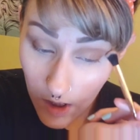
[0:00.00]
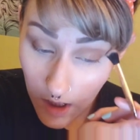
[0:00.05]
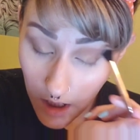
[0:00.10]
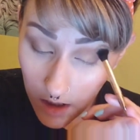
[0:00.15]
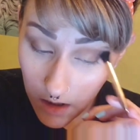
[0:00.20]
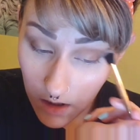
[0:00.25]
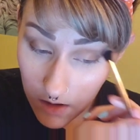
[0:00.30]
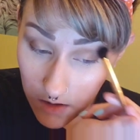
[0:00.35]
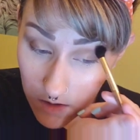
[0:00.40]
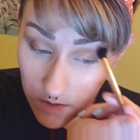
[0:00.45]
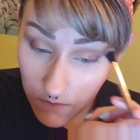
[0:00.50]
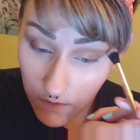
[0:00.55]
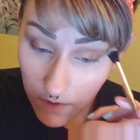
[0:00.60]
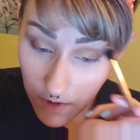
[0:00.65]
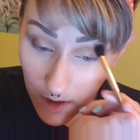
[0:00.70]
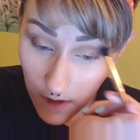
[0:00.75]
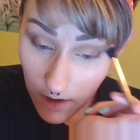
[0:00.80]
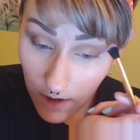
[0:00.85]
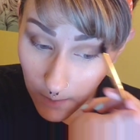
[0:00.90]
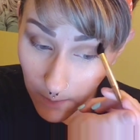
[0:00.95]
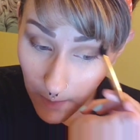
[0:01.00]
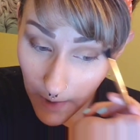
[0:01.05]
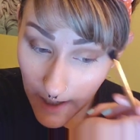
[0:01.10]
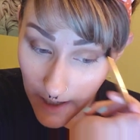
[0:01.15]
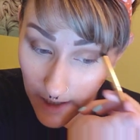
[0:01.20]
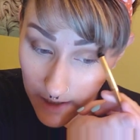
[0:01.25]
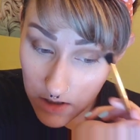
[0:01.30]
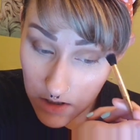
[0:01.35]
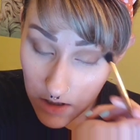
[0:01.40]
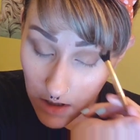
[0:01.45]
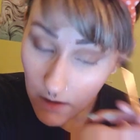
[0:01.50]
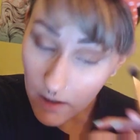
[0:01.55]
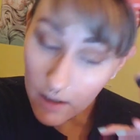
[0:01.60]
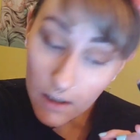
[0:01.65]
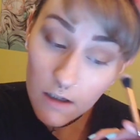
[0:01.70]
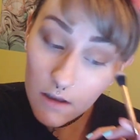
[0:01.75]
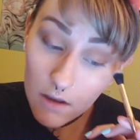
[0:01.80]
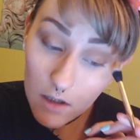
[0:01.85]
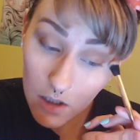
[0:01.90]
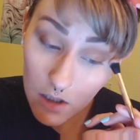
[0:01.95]
Like it doesn't really look patchy or
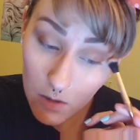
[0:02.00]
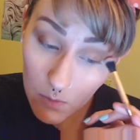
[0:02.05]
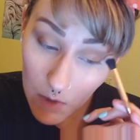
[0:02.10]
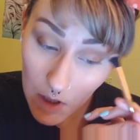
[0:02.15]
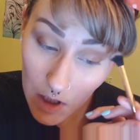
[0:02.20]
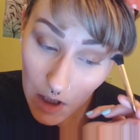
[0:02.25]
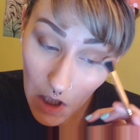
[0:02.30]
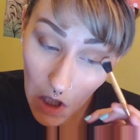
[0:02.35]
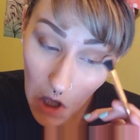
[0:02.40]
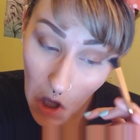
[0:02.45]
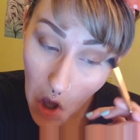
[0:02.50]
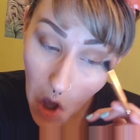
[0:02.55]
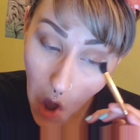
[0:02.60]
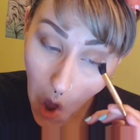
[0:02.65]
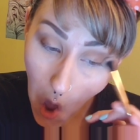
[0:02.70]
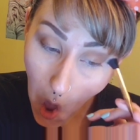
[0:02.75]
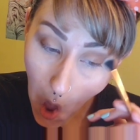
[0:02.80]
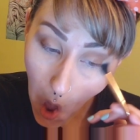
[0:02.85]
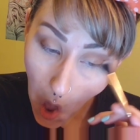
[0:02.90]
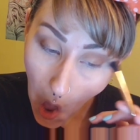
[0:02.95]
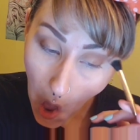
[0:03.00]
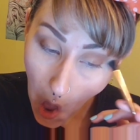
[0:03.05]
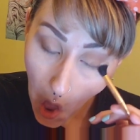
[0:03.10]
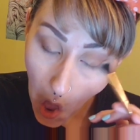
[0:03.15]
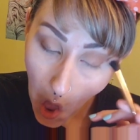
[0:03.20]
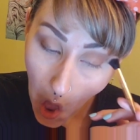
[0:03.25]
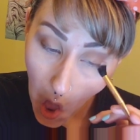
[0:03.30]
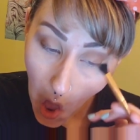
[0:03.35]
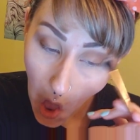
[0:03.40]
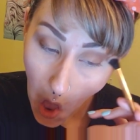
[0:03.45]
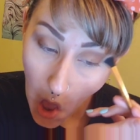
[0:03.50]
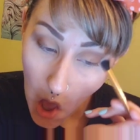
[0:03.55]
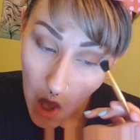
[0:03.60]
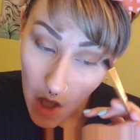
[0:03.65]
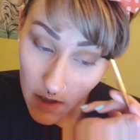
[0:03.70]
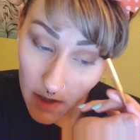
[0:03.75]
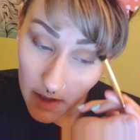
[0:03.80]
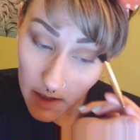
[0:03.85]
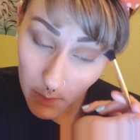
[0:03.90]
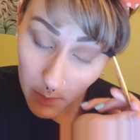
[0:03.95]
anything to me.
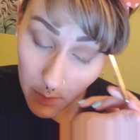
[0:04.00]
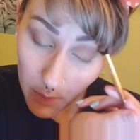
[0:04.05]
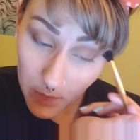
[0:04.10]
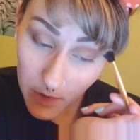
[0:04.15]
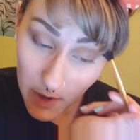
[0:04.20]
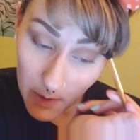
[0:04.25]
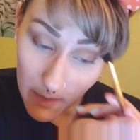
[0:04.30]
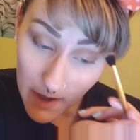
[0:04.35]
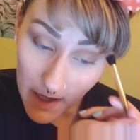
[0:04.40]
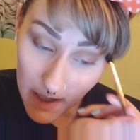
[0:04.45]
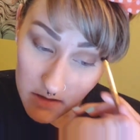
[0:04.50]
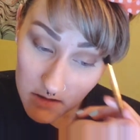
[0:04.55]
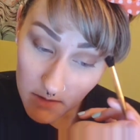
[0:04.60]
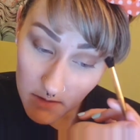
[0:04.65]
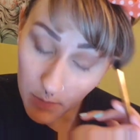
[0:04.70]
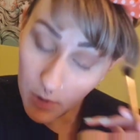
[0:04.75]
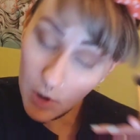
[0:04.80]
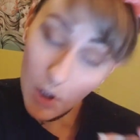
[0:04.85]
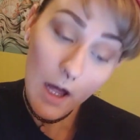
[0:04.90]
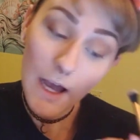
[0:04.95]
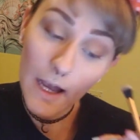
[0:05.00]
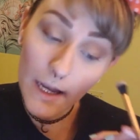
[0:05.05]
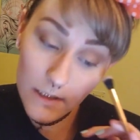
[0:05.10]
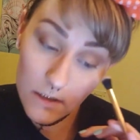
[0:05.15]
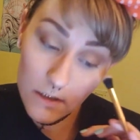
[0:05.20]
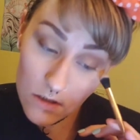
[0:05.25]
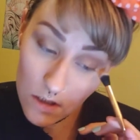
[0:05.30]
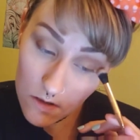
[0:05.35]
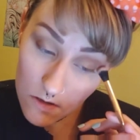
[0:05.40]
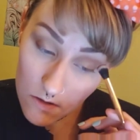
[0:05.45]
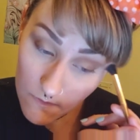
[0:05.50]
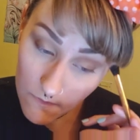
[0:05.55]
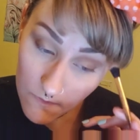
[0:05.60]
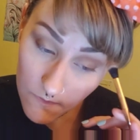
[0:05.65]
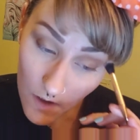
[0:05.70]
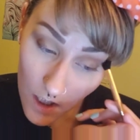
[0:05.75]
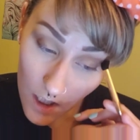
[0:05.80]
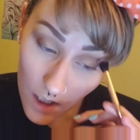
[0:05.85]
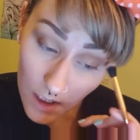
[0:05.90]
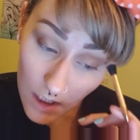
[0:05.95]
Yep, the matte's applied just
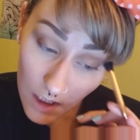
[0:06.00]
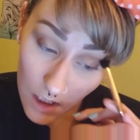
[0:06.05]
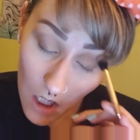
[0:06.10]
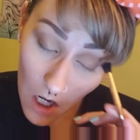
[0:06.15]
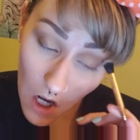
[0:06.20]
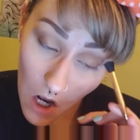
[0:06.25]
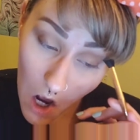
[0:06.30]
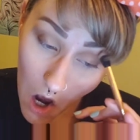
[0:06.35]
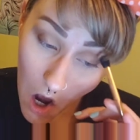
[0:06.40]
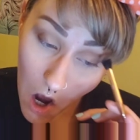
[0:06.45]
fine.